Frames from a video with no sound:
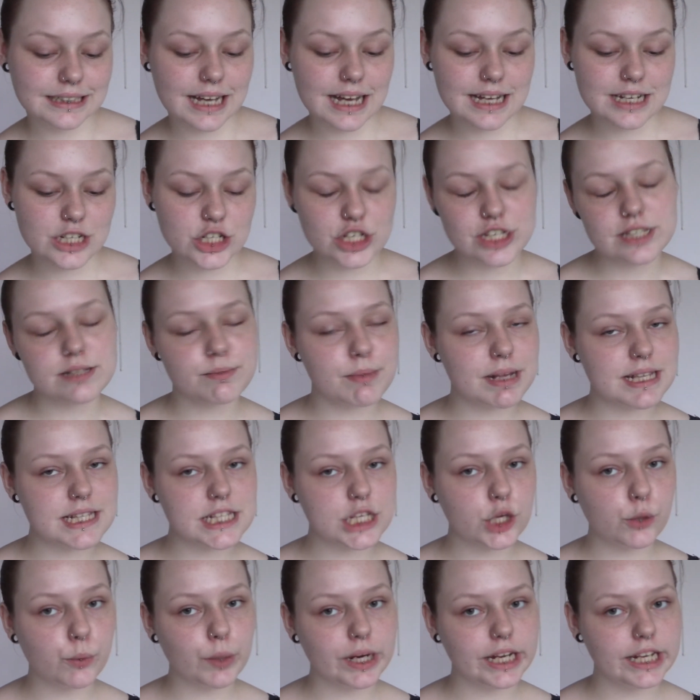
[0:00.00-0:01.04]
She's messy.
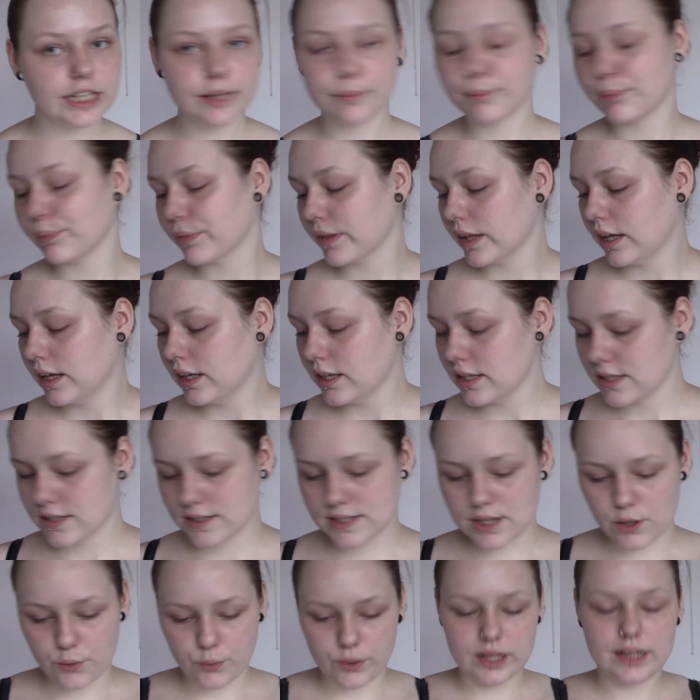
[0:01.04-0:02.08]

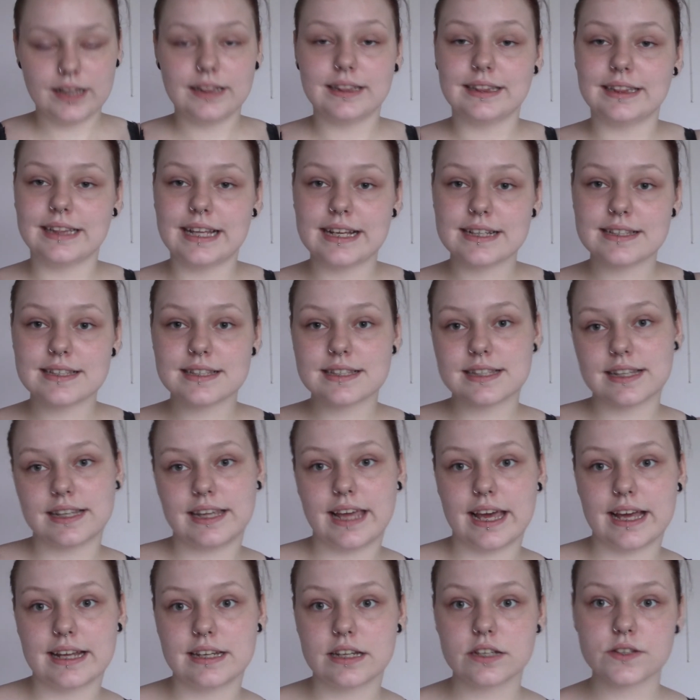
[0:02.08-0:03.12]
So let's
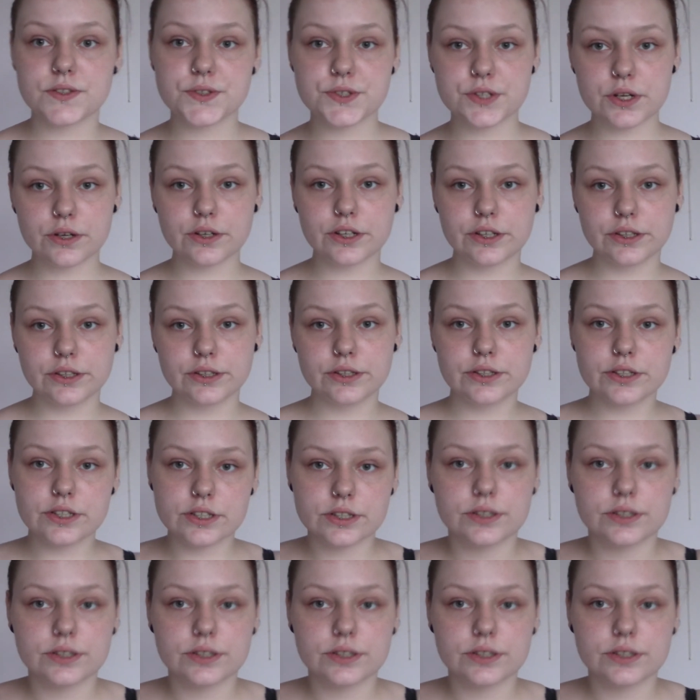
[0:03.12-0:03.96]
get started.